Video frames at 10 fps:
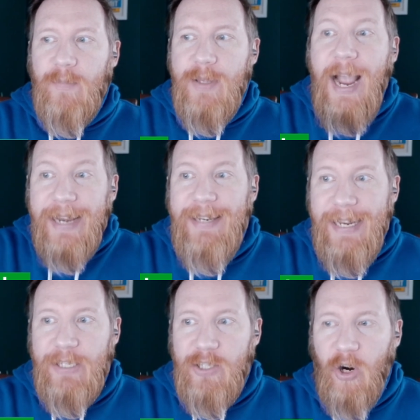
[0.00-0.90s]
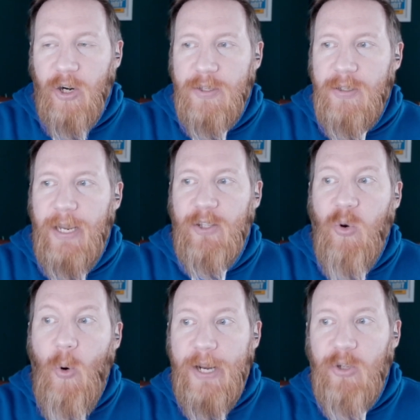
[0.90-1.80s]
19 starts and
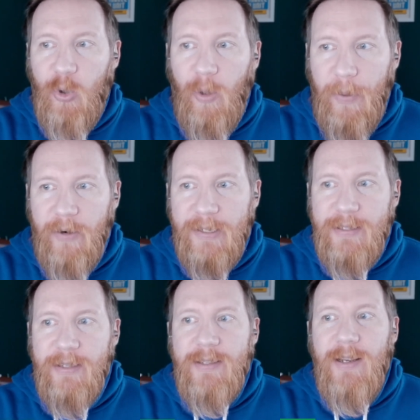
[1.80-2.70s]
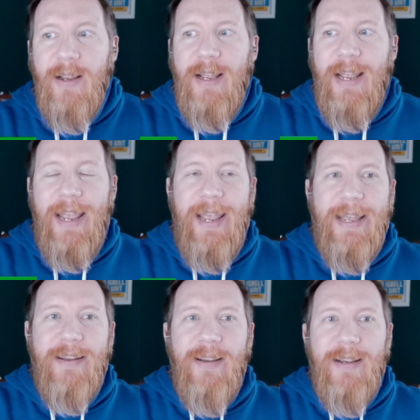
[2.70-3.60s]
20 total appearances
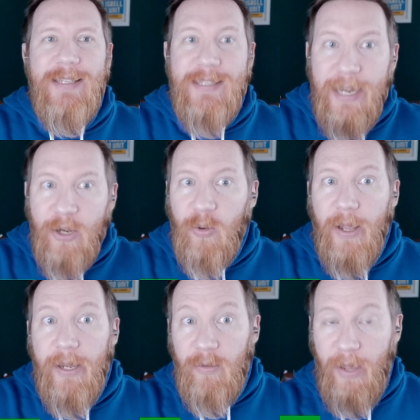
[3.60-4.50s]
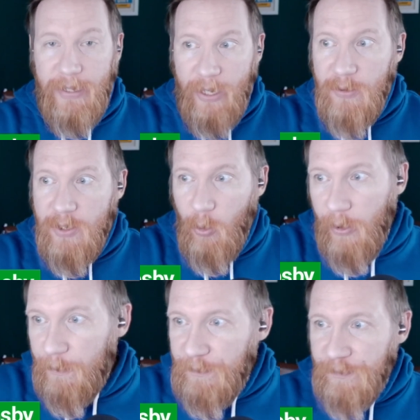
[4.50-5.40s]
in single A, Lake
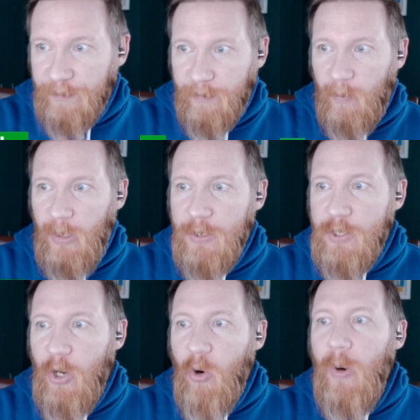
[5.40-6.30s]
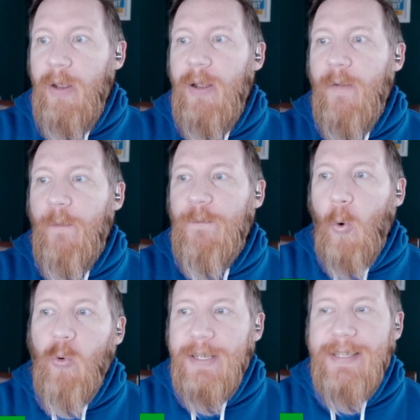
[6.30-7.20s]
Elsinore. So
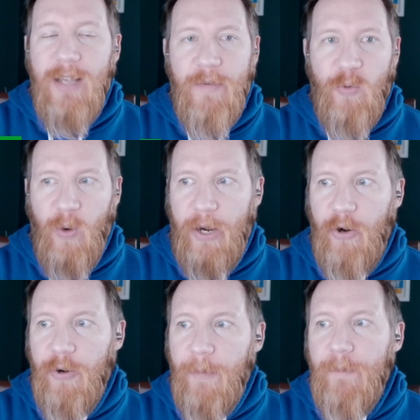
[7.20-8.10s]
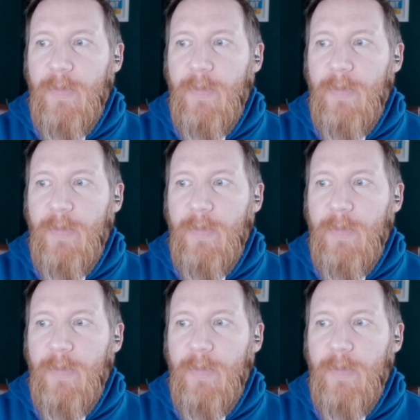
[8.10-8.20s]
4-7 record,